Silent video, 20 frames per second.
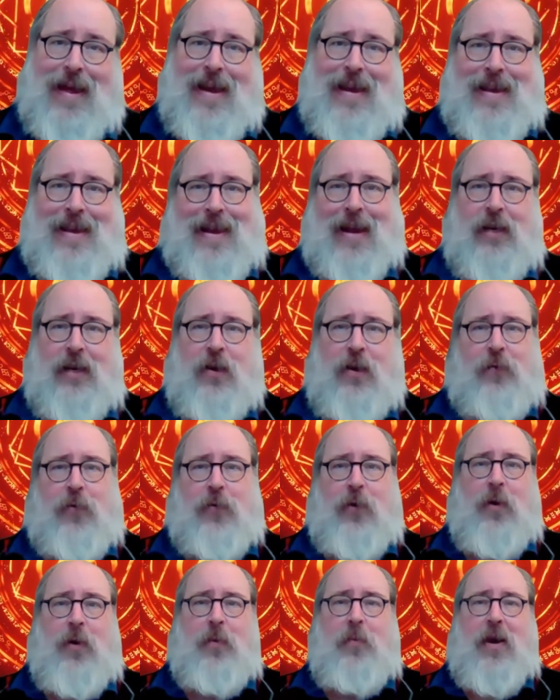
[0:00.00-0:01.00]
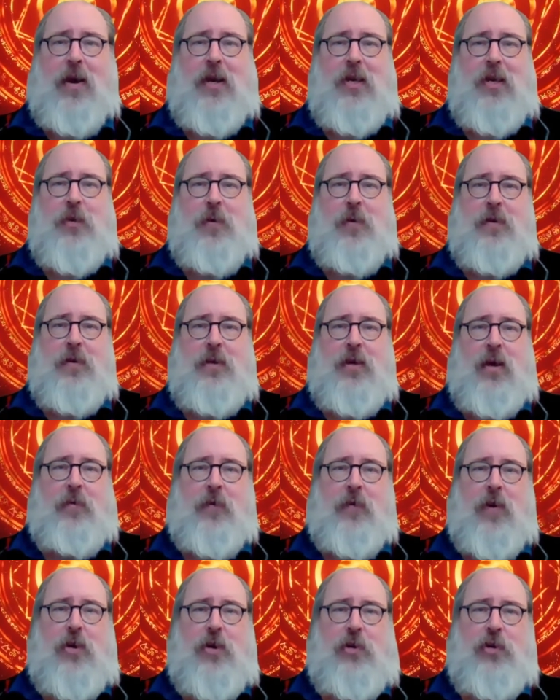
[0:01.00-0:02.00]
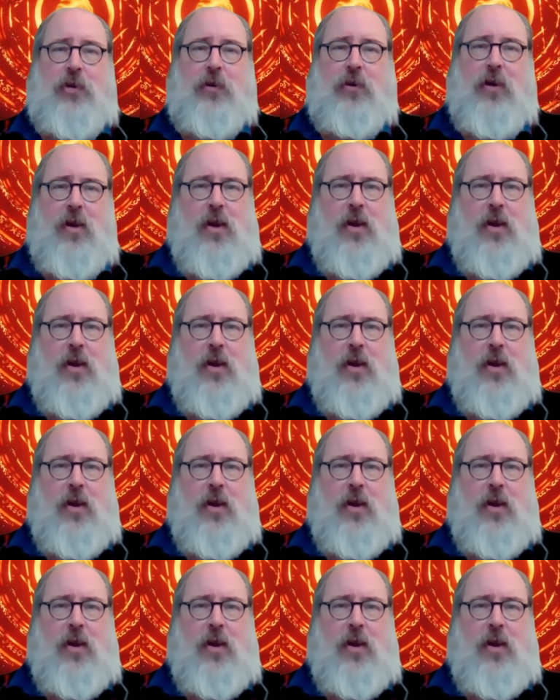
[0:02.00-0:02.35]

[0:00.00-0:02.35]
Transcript: not confirmed by experience and observation,